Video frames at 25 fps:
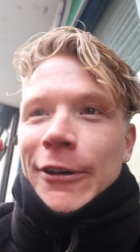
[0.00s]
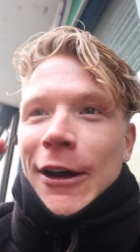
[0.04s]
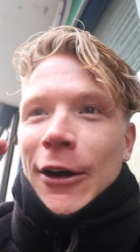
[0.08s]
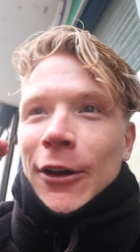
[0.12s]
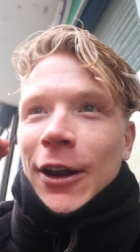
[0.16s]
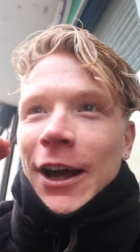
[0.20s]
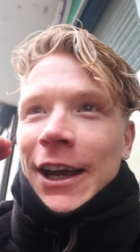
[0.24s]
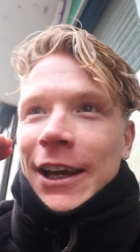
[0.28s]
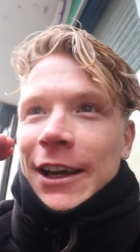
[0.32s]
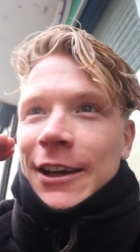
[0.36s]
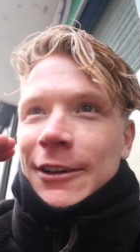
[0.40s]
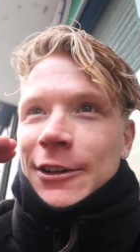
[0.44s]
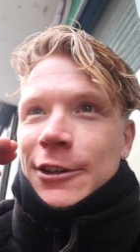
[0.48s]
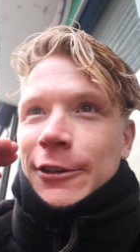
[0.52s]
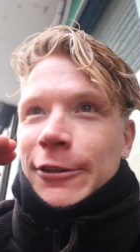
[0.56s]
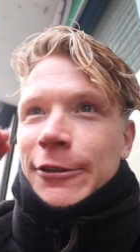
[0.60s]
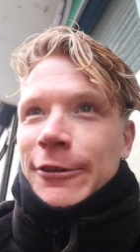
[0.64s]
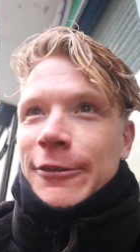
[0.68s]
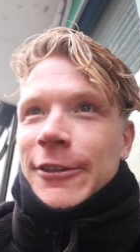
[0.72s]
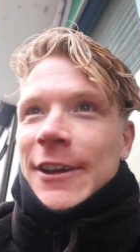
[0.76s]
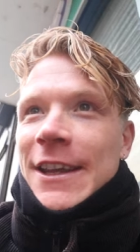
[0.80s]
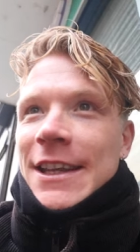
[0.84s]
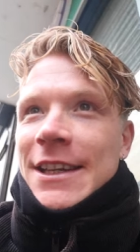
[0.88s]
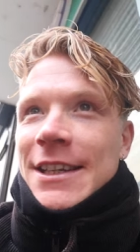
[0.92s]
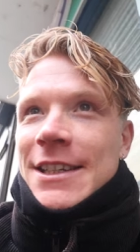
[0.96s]
felt like a
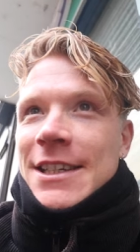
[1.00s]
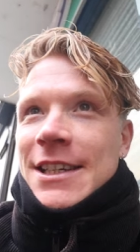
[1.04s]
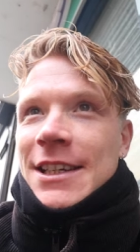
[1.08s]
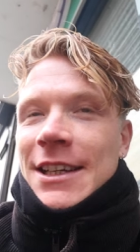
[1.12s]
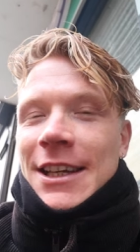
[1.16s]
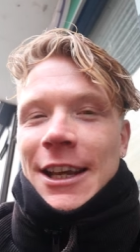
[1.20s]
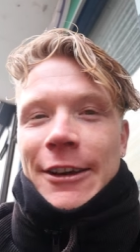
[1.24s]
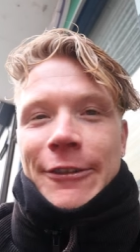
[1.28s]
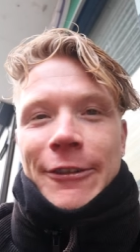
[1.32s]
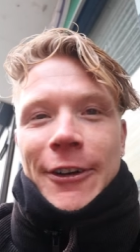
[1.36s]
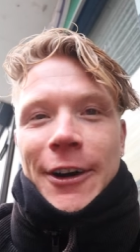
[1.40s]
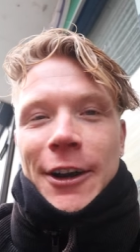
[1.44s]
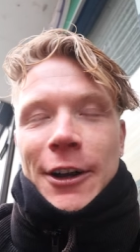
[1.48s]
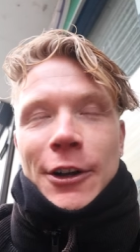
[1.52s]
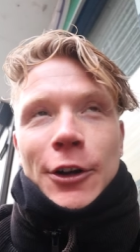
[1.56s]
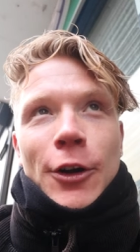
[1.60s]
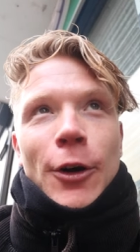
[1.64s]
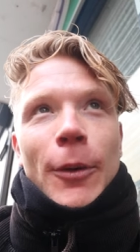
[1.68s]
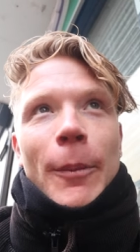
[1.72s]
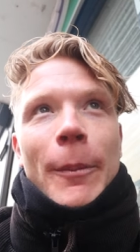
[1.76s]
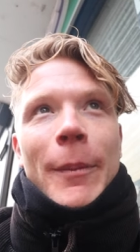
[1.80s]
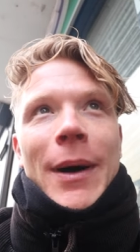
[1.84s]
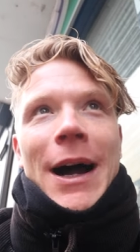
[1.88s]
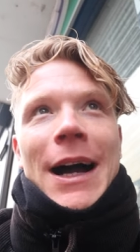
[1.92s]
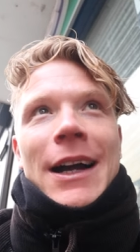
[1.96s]
defeat if I'd have
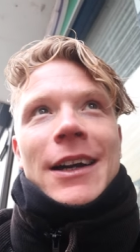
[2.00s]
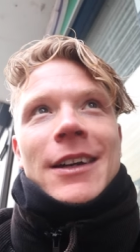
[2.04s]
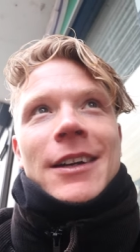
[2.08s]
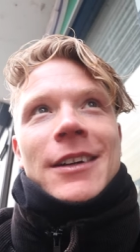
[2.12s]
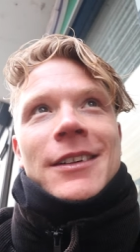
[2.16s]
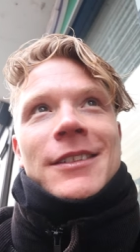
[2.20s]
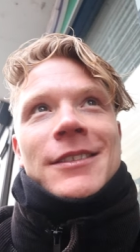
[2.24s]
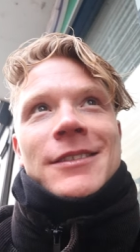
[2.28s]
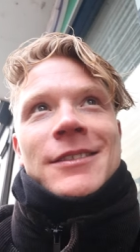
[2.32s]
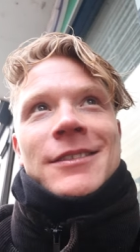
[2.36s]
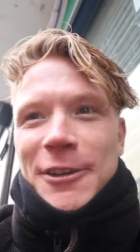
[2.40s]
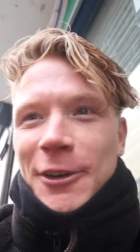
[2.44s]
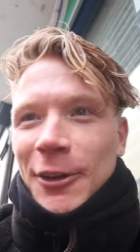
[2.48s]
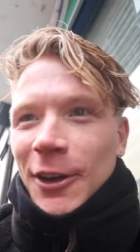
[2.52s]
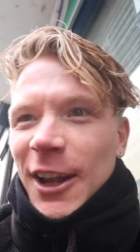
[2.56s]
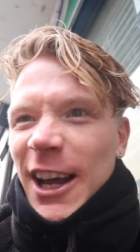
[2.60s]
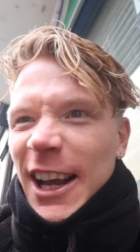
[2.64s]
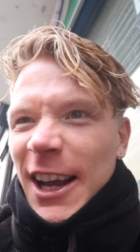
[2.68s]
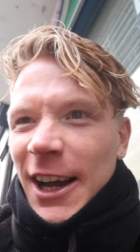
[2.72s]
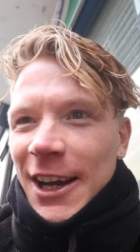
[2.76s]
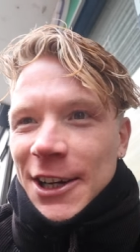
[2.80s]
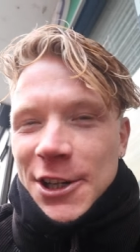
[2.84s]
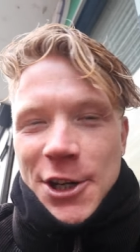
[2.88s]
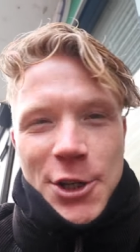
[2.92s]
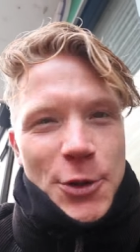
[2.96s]
gone back, whereas I feel
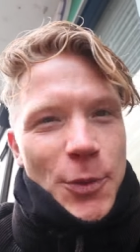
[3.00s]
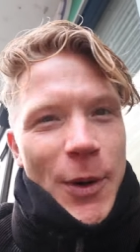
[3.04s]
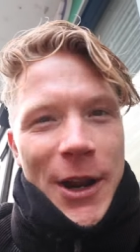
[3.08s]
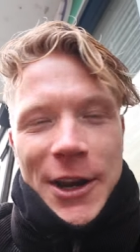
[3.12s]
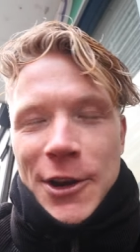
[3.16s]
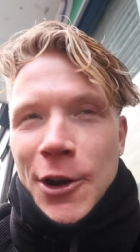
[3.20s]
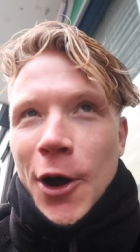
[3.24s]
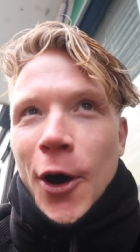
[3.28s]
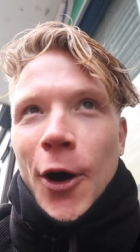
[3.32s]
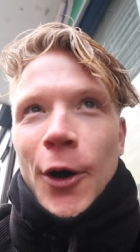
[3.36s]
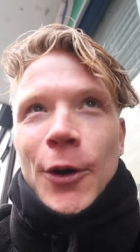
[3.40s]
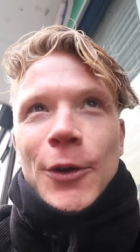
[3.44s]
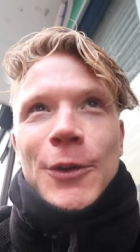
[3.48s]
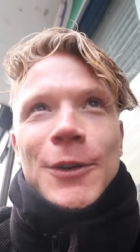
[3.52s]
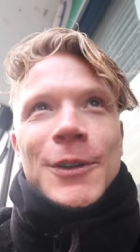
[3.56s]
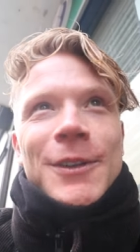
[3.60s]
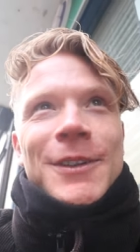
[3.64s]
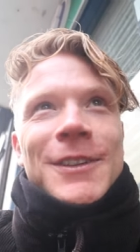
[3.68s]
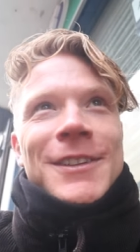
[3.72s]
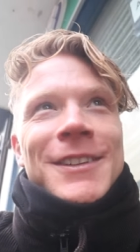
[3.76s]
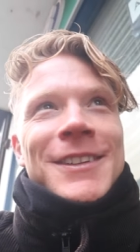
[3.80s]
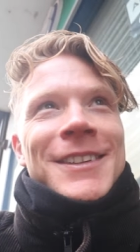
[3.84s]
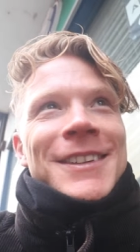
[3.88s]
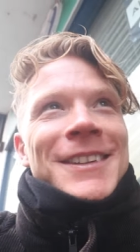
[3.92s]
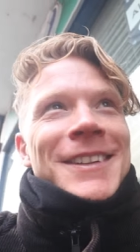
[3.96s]
like I just went, no,
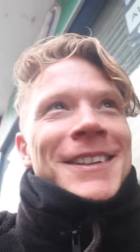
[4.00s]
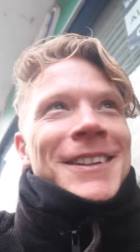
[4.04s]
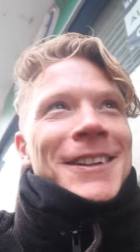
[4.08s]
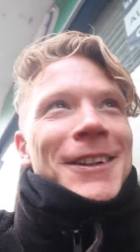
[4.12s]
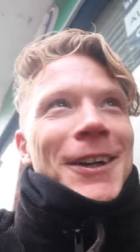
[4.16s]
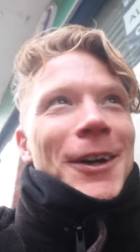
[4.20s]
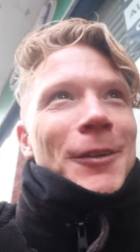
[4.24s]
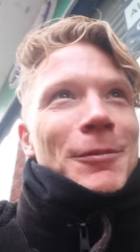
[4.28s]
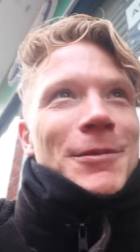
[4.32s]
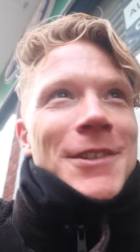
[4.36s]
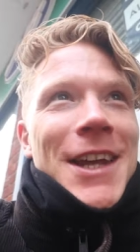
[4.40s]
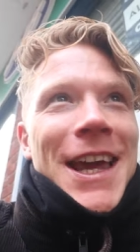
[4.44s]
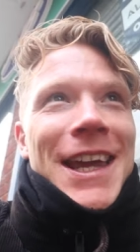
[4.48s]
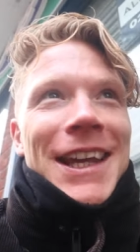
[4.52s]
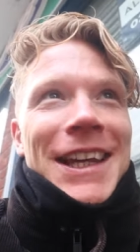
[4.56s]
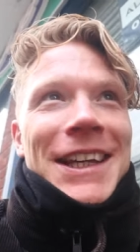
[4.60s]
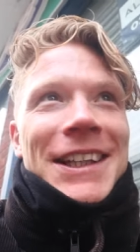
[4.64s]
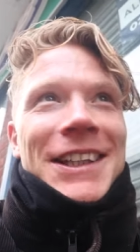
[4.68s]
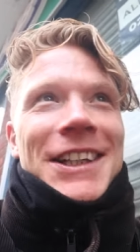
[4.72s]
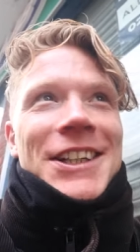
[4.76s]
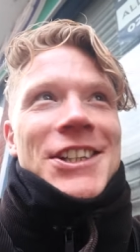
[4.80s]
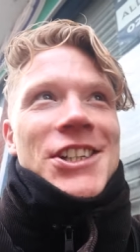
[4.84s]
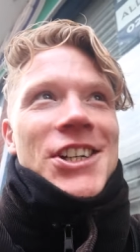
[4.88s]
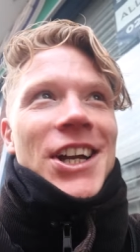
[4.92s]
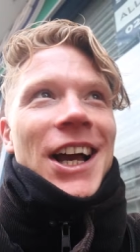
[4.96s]
I'm
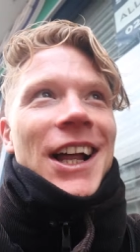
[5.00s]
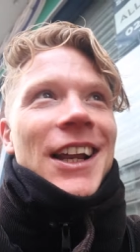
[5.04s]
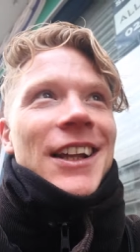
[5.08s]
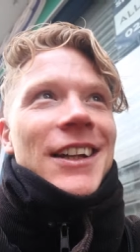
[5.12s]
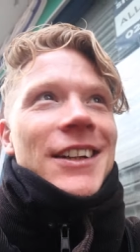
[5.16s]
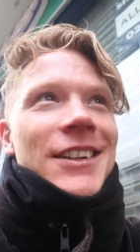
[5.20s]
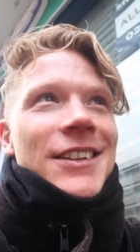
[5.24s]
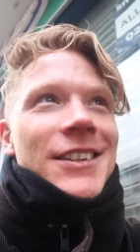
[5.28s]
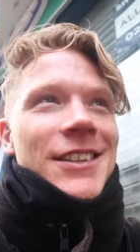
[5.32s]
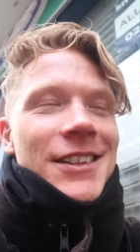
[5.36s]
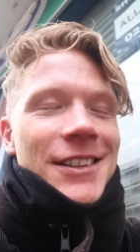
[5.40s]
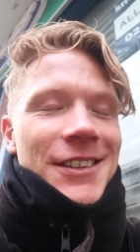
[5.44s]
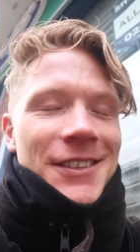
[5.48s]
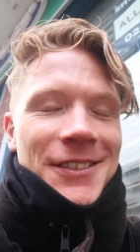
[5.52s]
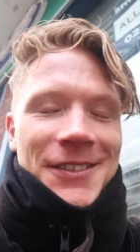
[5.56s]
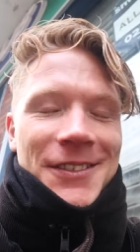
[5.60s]
taking the challenge.